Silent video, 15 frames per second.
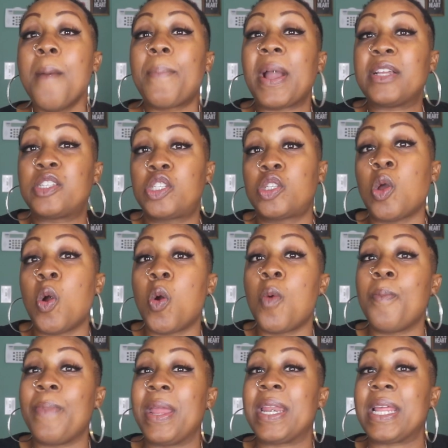by so
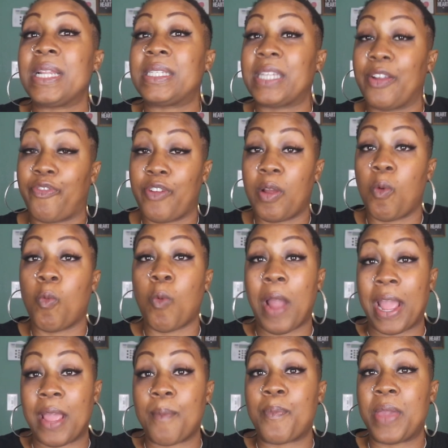many different
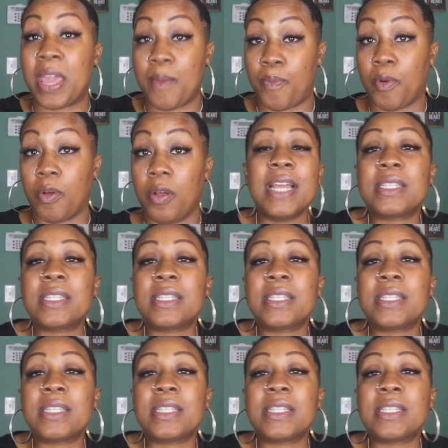white people.